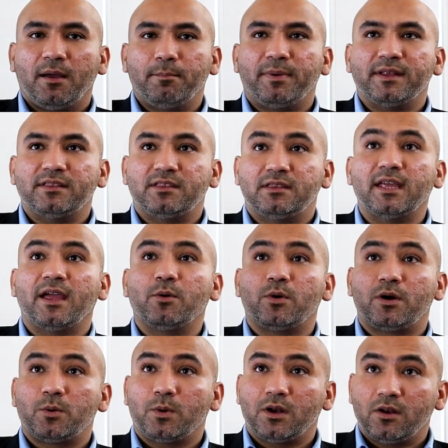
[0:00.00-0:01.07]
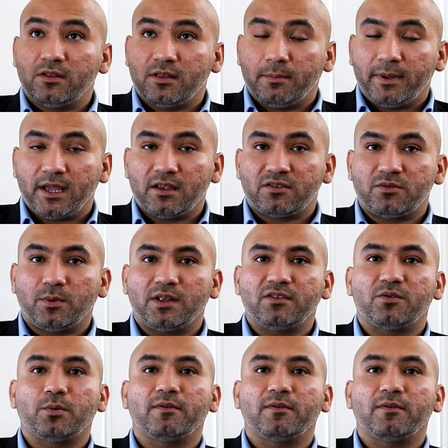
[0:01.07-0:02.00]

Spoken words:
But they were one of the biggest ones.